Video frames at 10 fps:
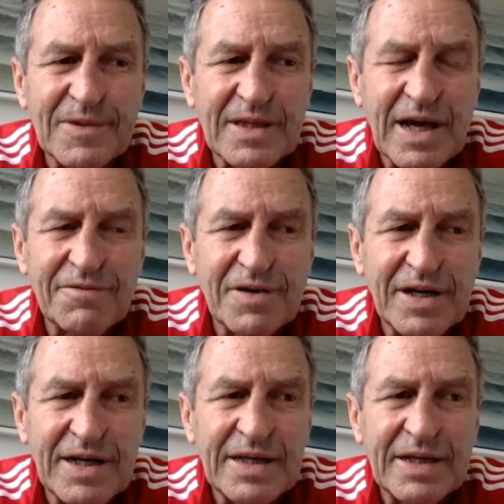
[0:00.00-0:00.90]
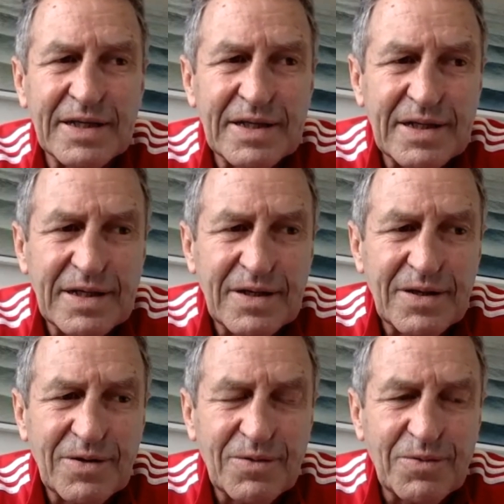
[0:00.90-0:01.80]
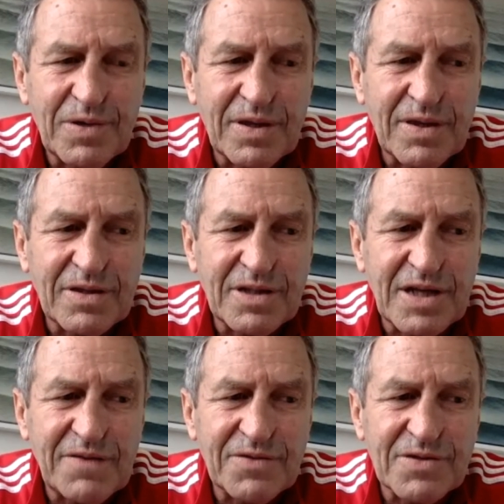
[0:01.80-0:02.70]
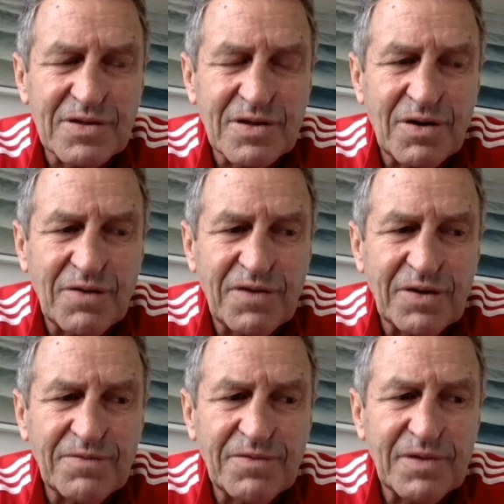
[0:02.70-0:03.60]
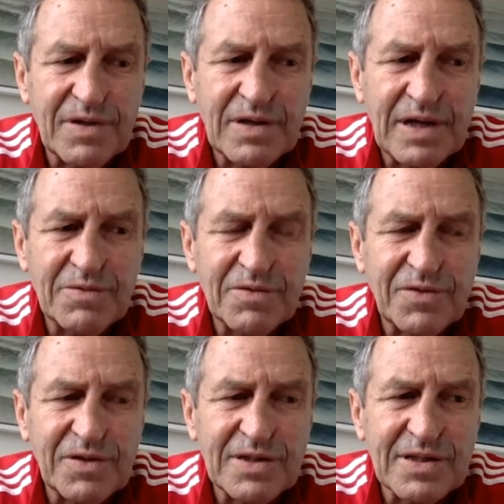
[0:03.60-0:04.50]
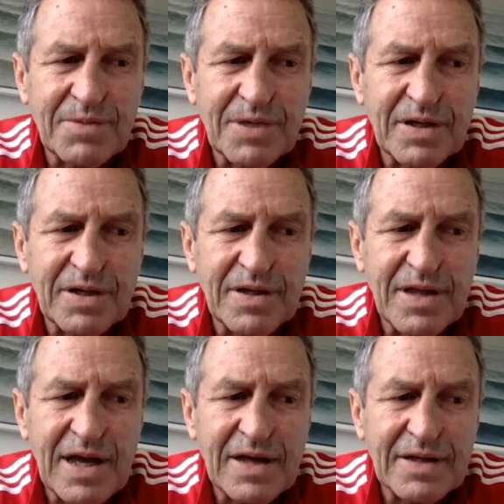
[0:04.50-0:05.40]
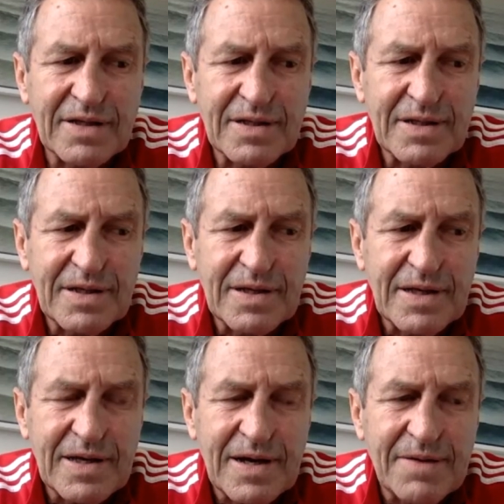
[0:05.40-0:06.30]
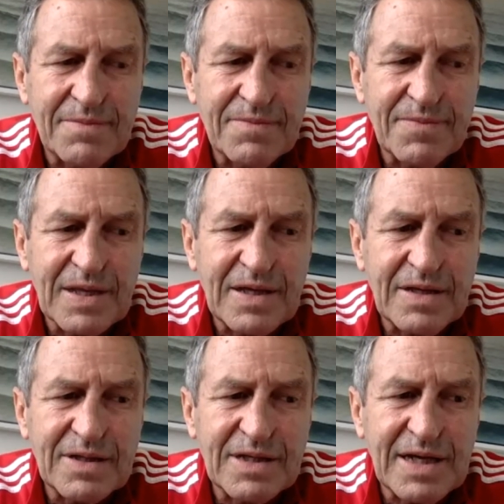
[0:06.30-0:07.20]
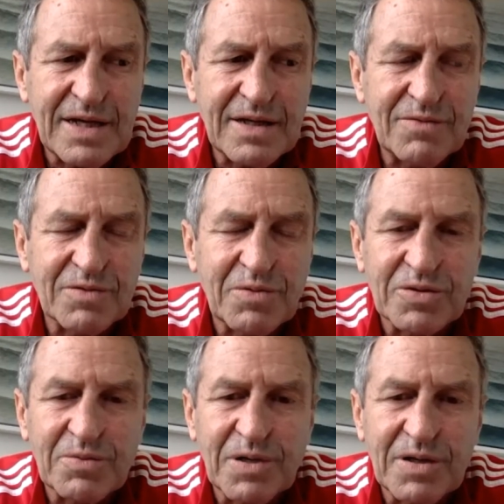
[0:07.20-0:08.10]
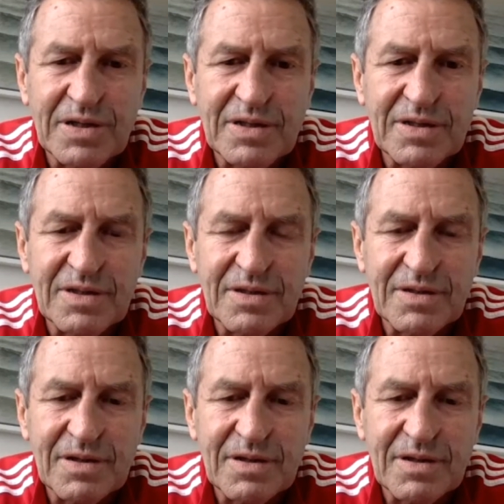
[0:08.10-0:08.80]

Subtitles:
Dave Rennie with the Chiefs. I felt he was very similar in that he shared responsibilities,